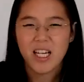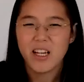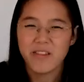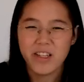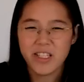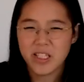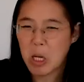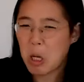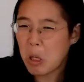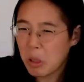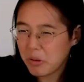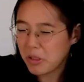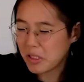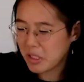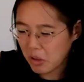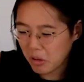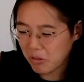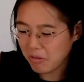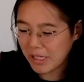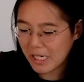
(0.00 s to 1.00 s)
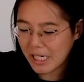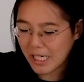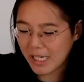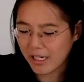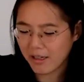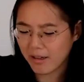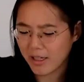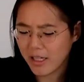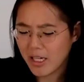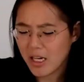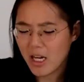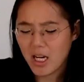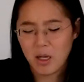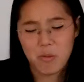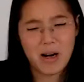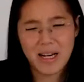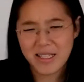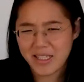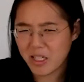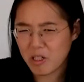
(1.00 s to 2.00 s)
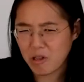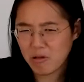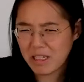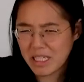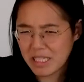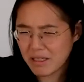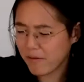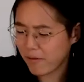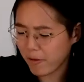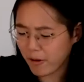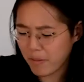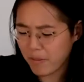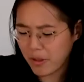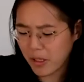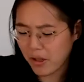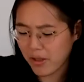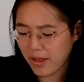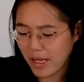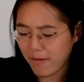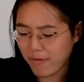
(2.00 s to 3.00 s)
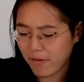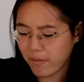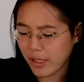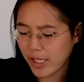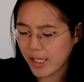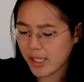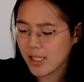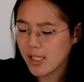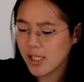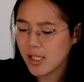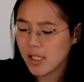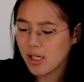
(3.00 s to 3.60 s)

There's not really a practical reason for it beyond that for me.